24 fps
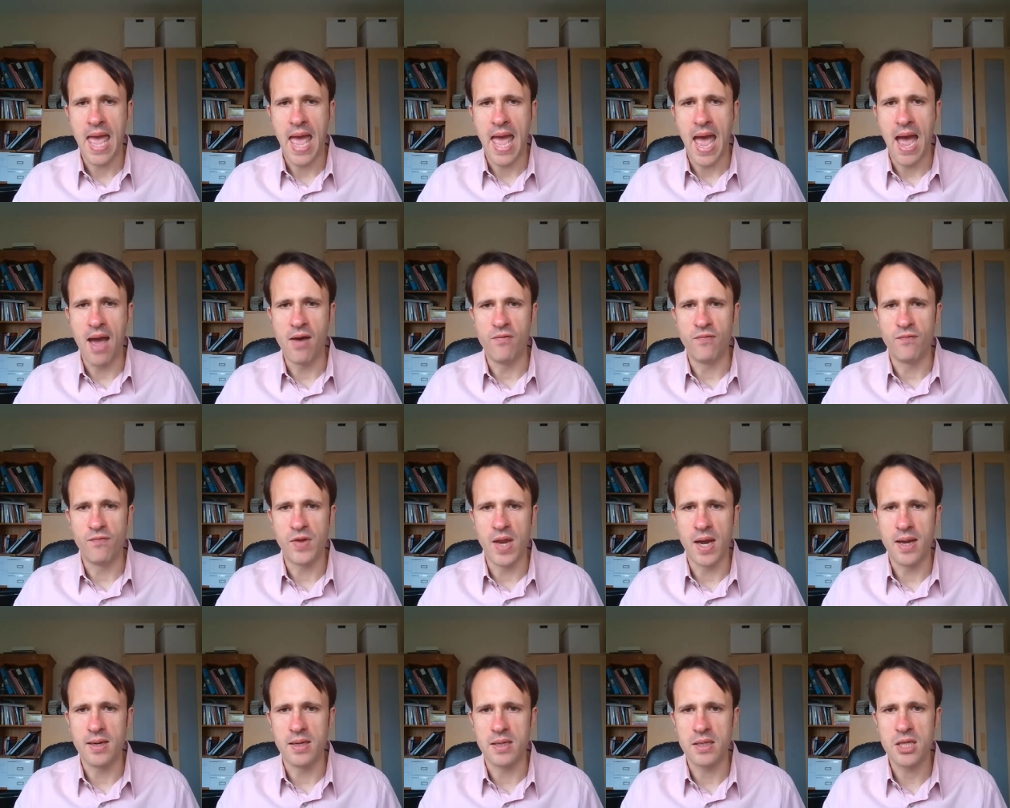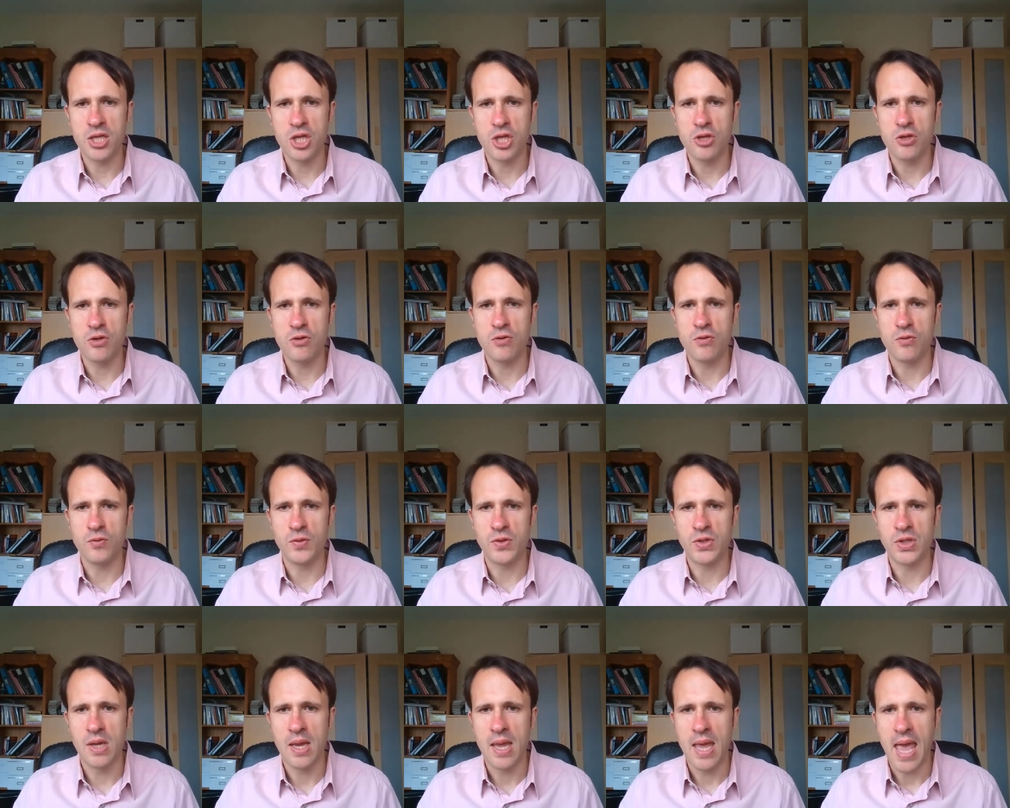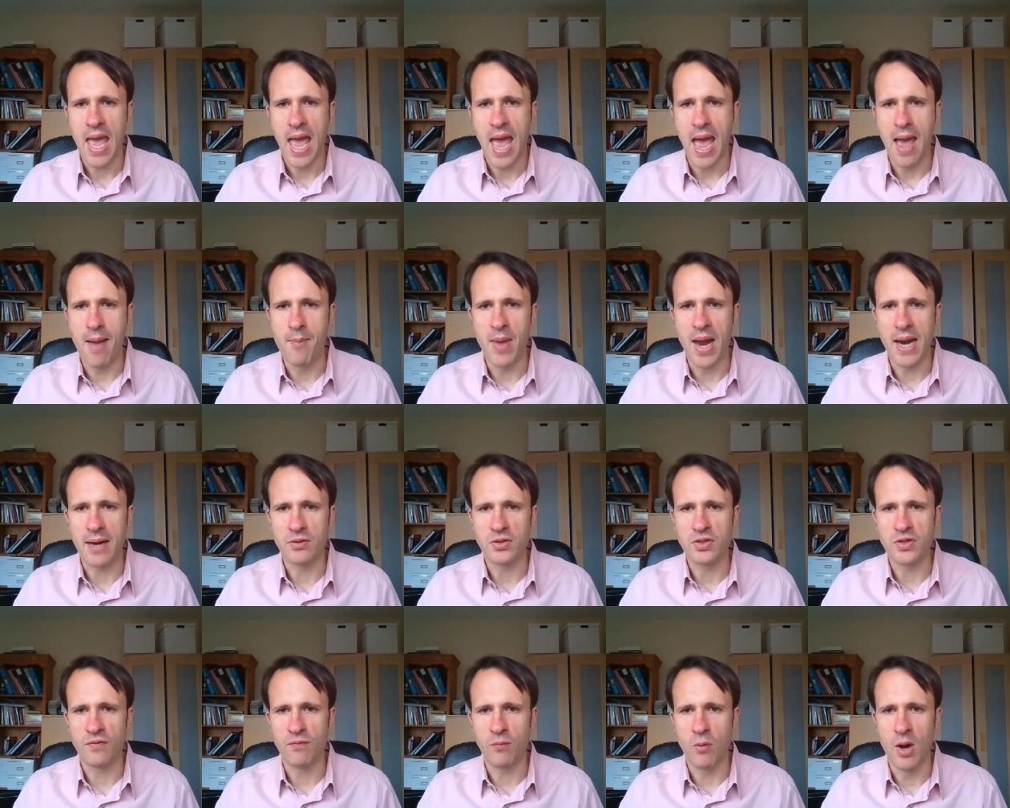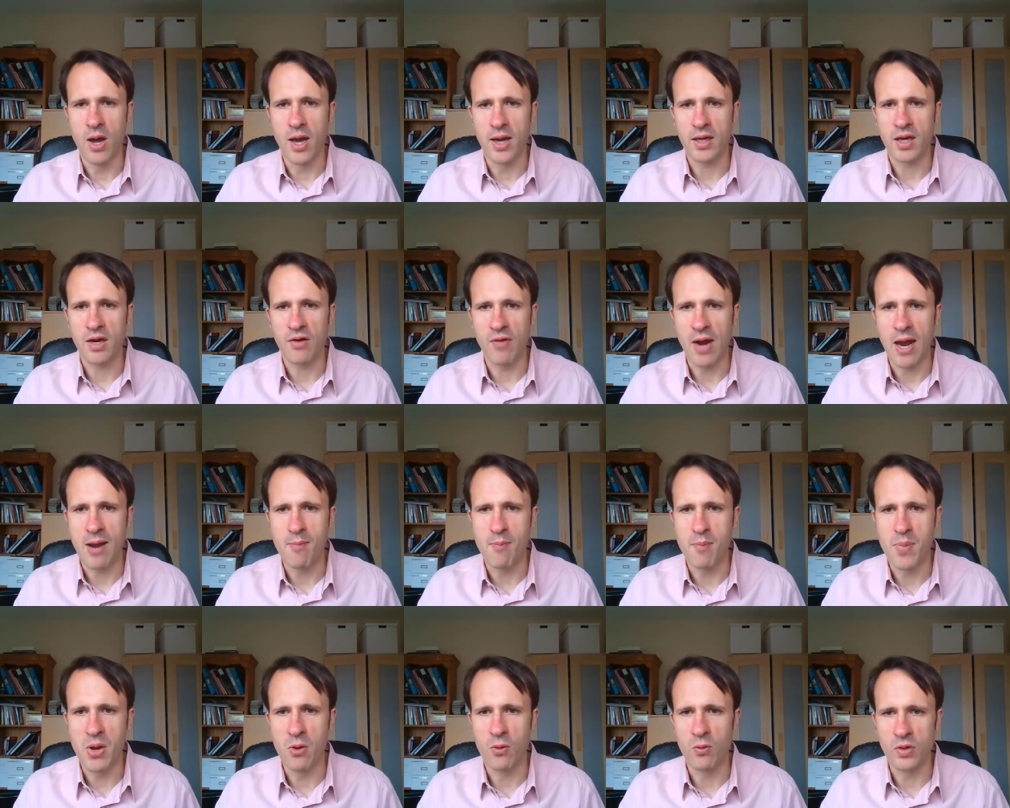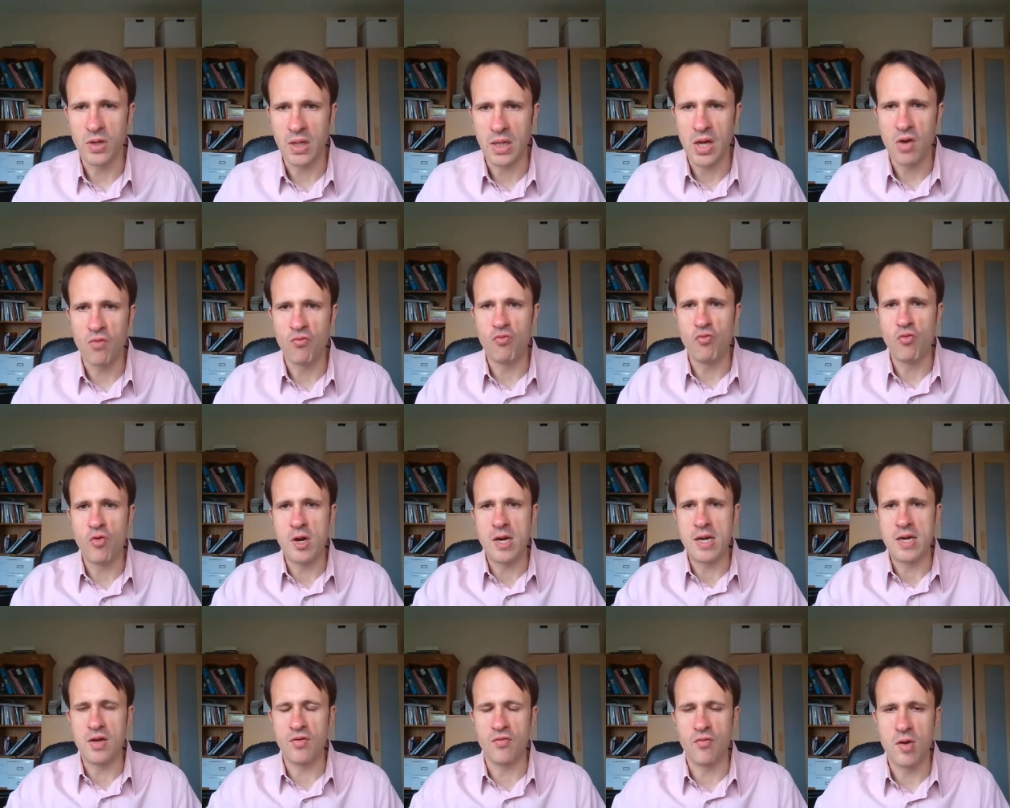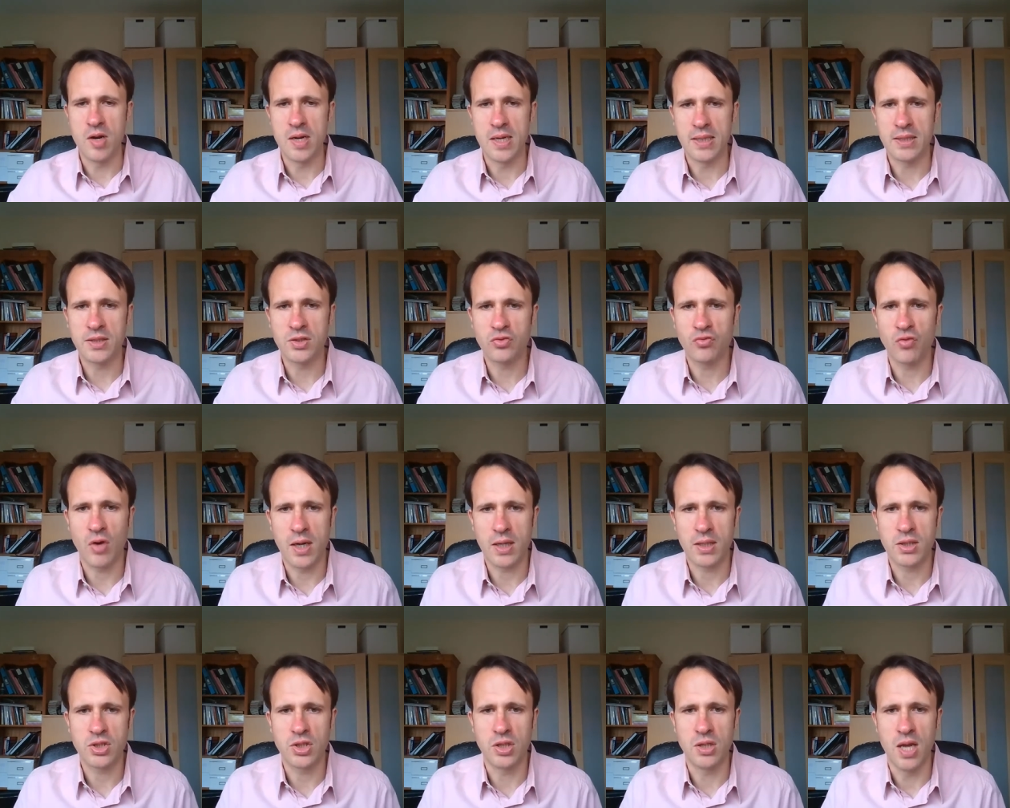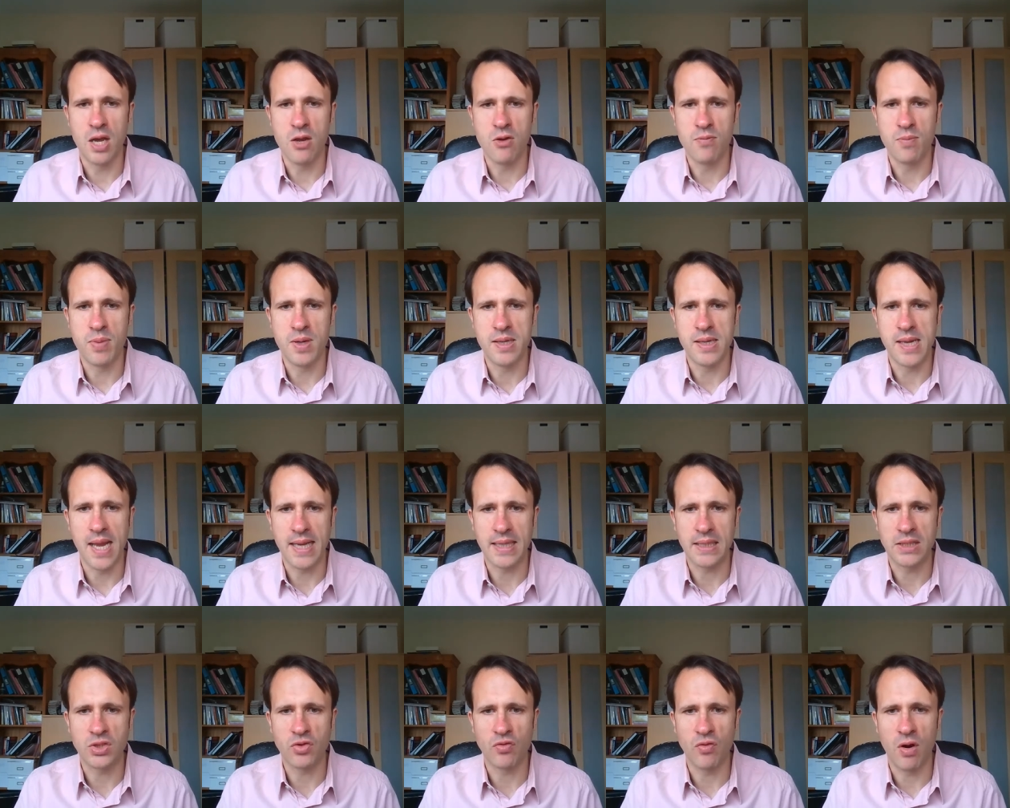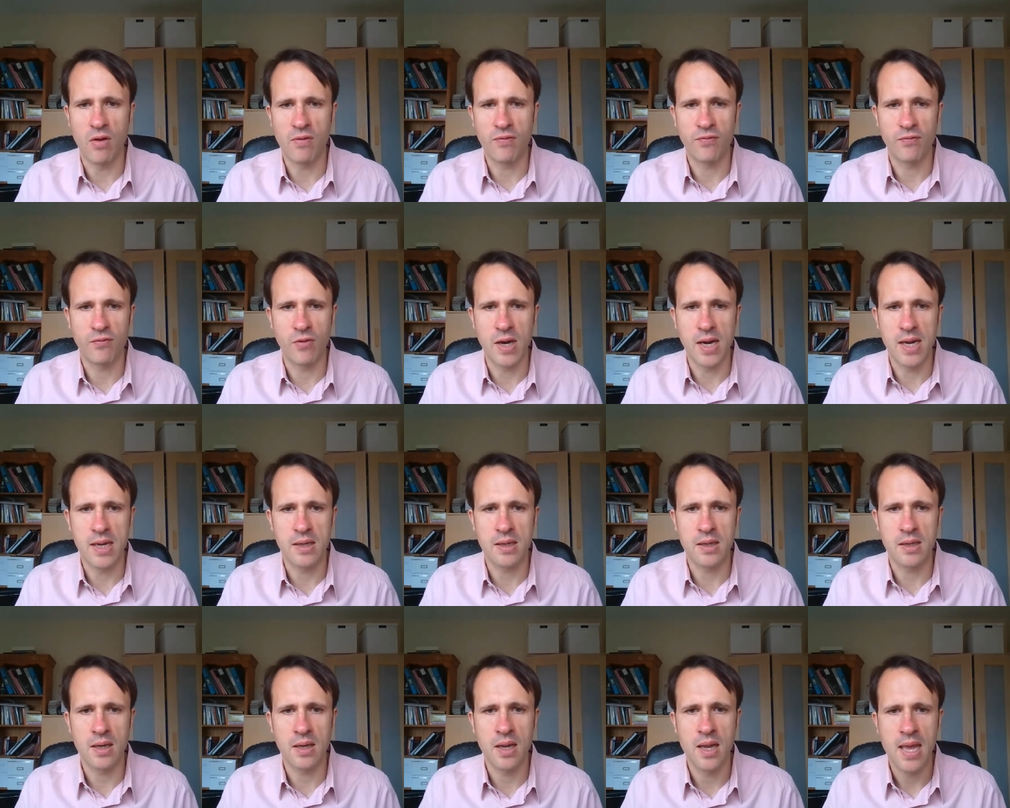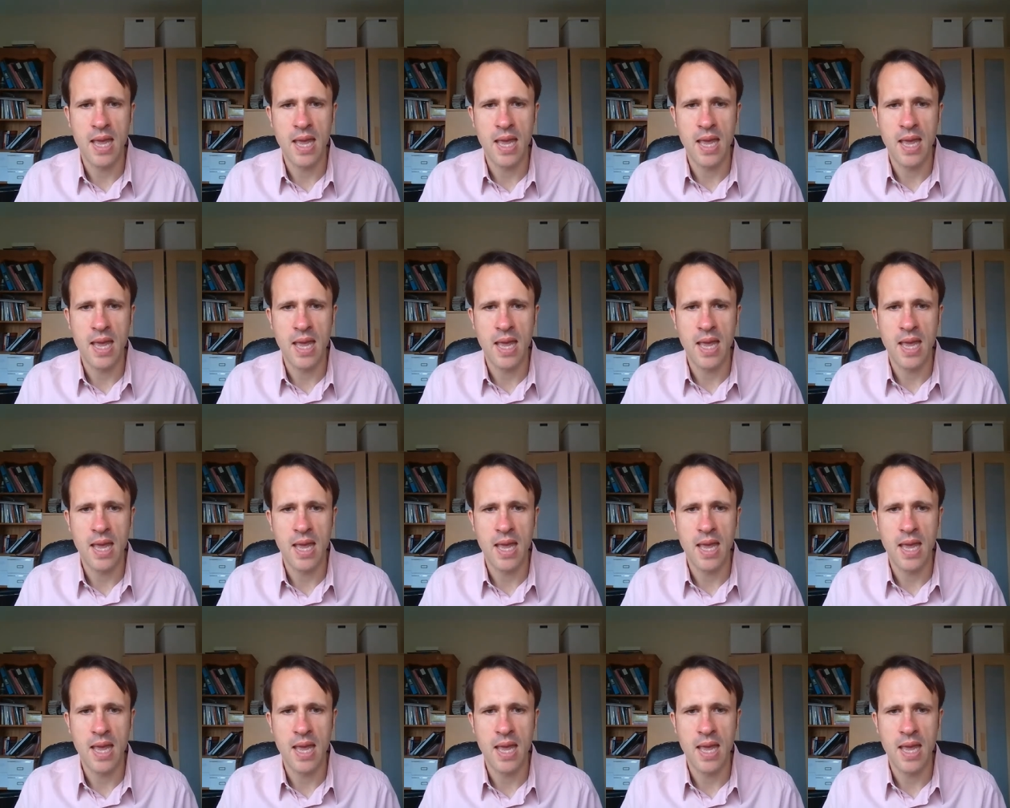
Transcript: have done a huge amount of work around building a really structured open data offering,